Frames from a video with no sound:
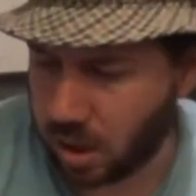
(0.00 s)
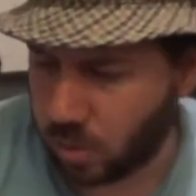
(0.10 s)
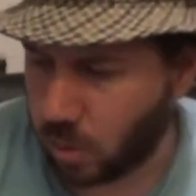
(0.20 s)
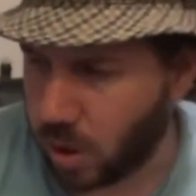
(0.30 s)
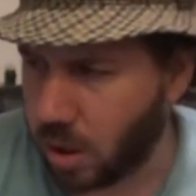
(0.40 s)

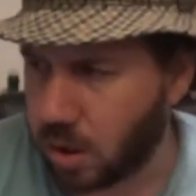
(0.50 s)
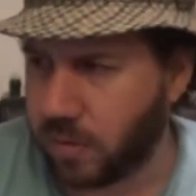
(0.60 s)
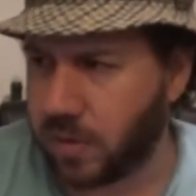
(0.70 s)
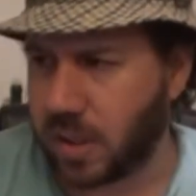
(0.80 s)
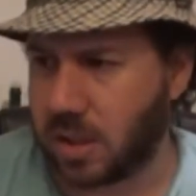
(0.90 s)
local lager
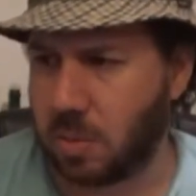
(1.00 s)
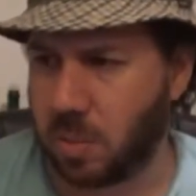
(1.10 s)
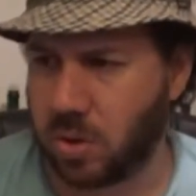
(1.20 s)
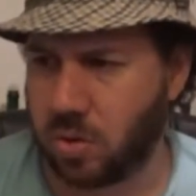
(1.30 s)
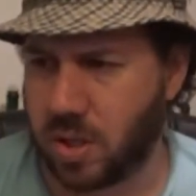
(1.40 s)
fix and you
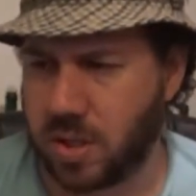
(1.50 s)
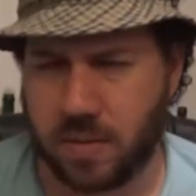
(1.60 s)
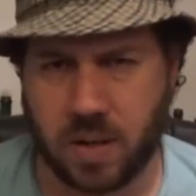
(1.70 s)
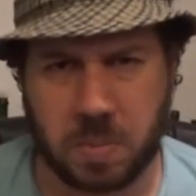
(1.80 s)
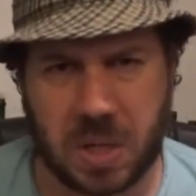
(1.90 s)
want to try
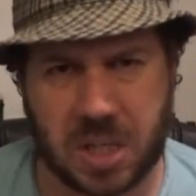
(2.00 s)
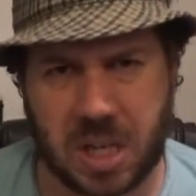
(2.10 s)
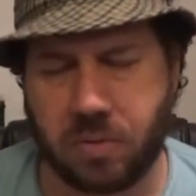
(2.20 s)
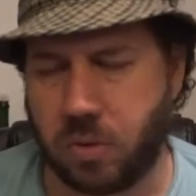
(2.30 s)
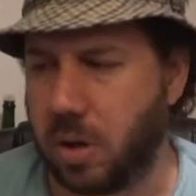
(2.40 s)
something a bit
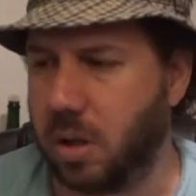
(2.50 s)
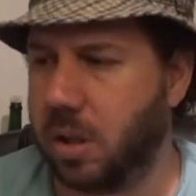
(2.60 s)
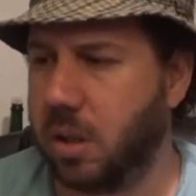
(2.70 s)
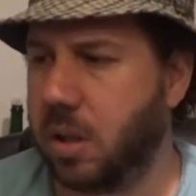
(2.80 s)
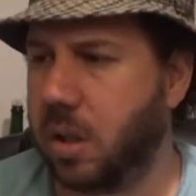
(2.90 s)
different
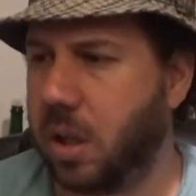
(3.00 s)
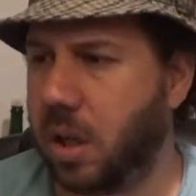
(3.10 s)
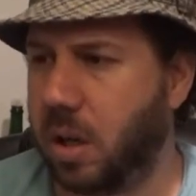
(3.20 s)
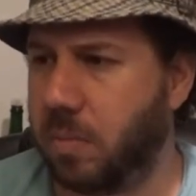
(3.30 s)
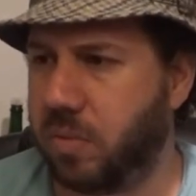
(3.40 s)

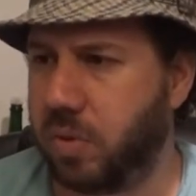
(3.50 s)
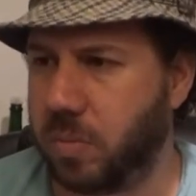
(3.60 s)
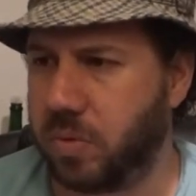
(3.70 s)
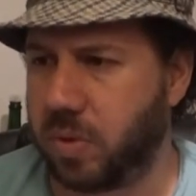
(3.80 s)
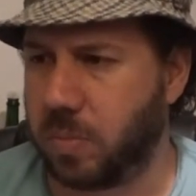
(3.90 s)
um,
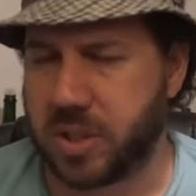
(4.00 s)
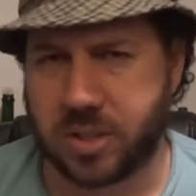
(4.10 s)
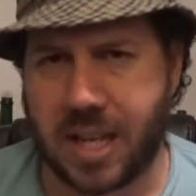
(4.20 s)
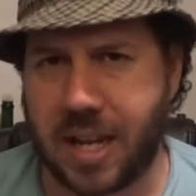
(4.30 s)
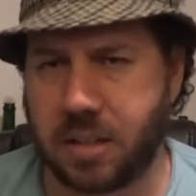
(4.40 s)
from from the
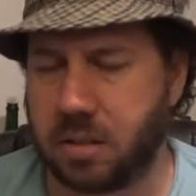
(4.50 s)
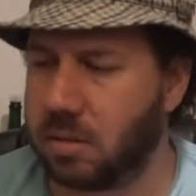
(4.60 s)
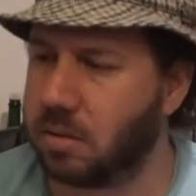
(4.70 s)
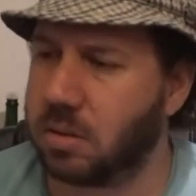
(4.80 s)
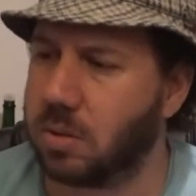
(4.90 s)
standard
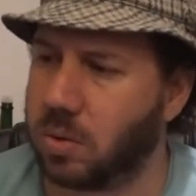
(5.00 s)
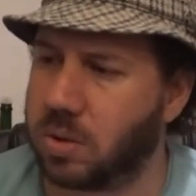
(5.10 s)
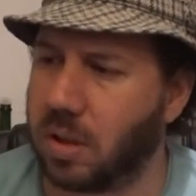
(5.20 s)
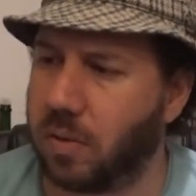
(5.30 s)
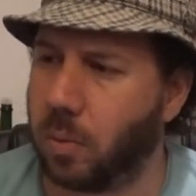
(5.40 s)
sort of
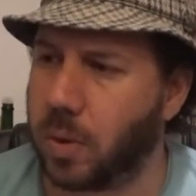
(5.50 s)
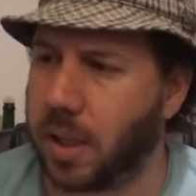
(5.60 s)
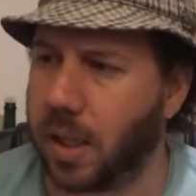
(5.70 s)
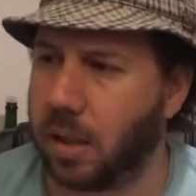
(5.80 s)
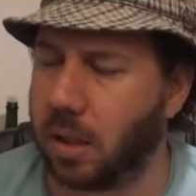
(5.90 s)
stuff we
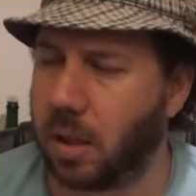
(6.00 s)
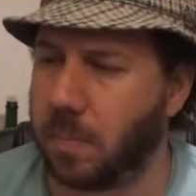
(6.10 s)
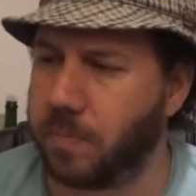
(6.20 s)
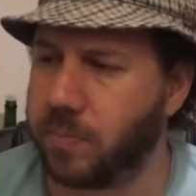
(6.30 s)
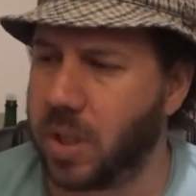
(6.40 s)
get,
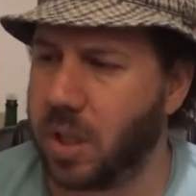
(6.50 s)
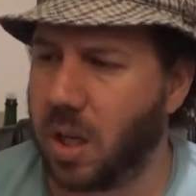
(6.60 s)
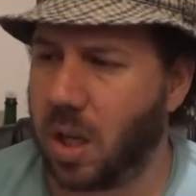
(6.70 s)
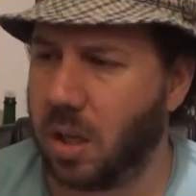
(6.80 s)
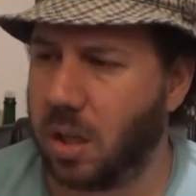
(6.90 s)
um,
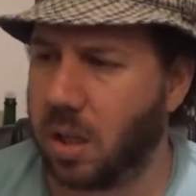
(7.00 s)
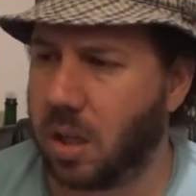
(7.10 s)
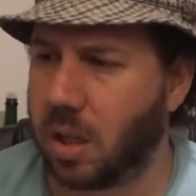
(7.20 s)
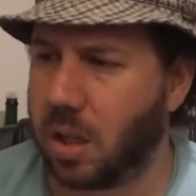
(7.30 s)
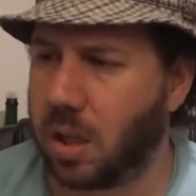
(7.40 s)

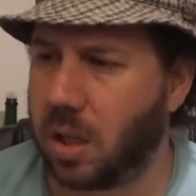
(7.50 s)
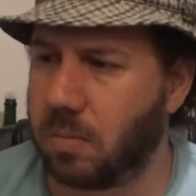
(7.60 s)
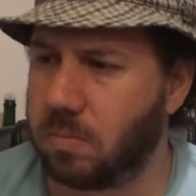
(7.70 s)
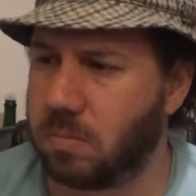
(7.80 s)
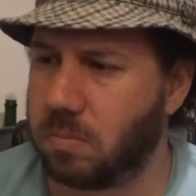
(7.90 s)

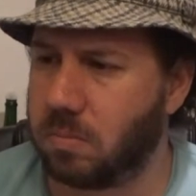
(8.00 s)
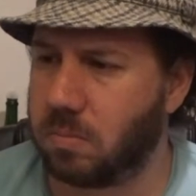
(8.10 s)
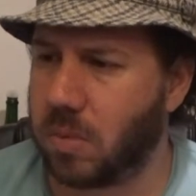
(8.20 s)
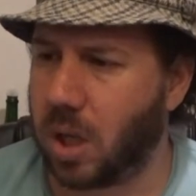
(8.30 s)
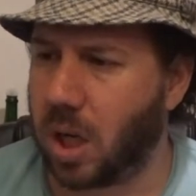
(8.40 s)
um,
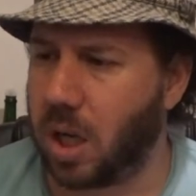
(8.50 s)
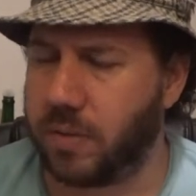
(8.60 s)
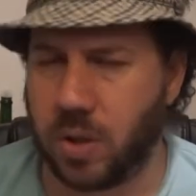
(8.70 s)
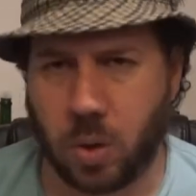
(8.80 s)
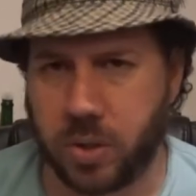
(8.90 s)
I
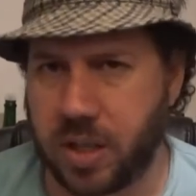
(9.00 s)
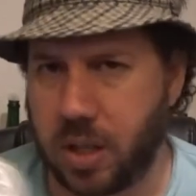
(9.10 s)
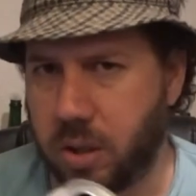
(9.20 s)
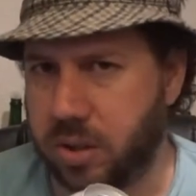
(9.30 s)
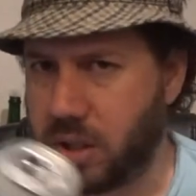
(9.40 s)
have no
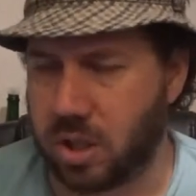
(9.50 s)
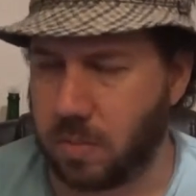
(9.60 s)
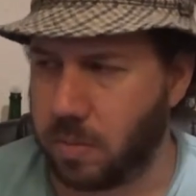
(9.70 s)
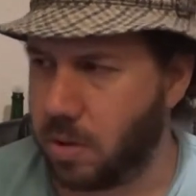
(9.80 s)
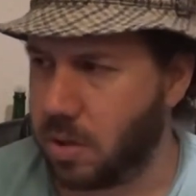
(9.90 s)
idea
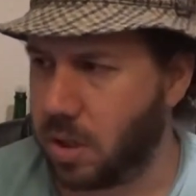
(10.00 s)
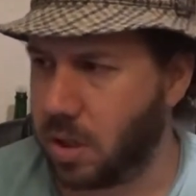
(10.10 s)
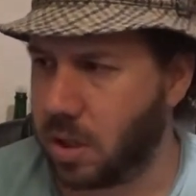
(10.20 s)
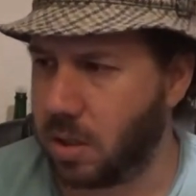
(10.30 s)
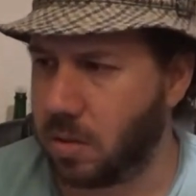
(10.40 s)
distribution
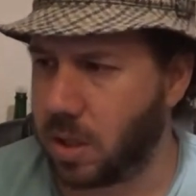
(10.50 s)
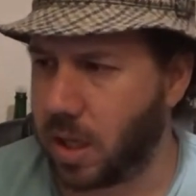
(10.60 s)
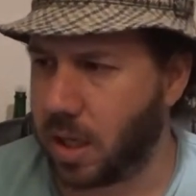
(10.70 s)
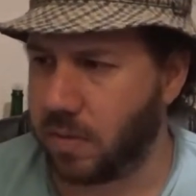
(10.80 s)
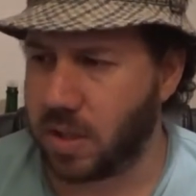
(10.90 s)
in the
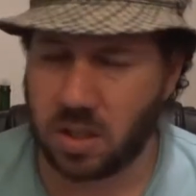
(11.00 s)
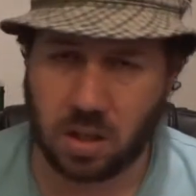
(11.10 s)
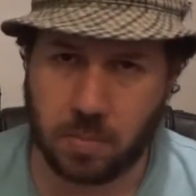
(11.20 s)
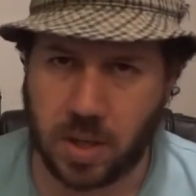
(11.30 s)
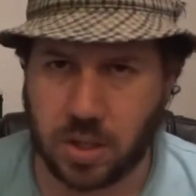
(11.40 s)
UK of this.
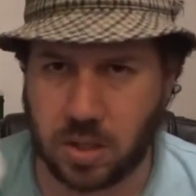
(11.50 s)
I imagine